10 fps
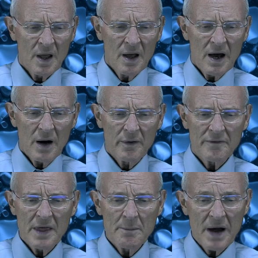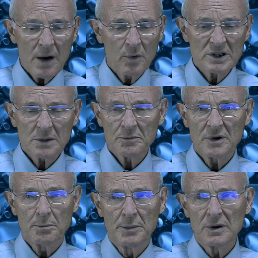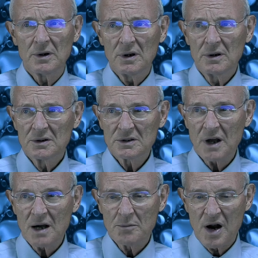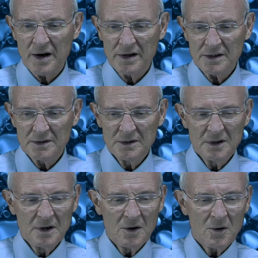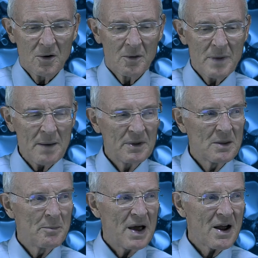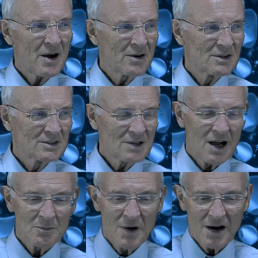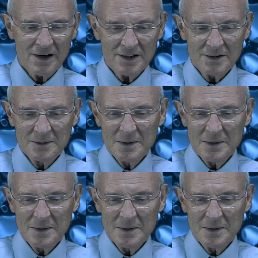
However, they might worship the bull, stock market, or maybe the bear, stock market.